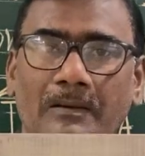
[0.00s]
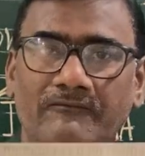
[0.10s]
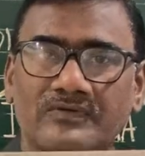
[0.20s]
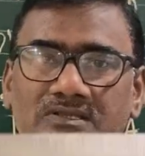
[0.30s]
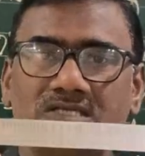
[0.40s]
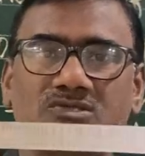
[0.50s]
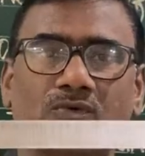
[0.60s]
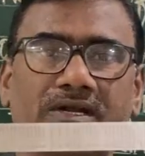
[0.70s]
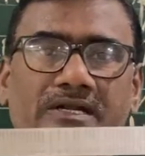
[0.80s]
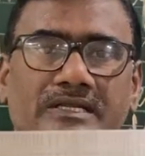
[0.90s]
with this
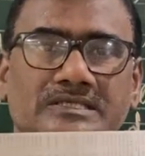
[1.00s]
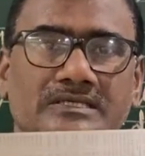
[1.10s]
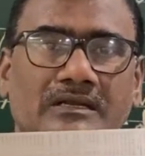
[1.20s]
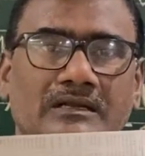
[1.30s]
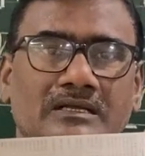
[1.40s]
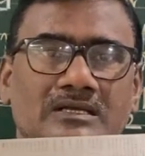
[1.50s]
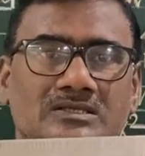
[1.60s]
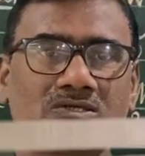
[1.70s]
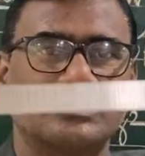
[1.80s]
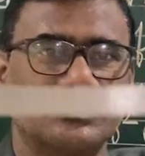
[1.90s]
orientation.
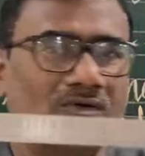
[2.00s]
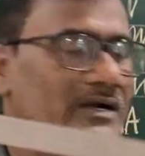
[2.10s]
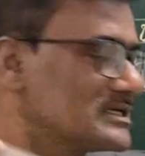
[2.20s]
So that's what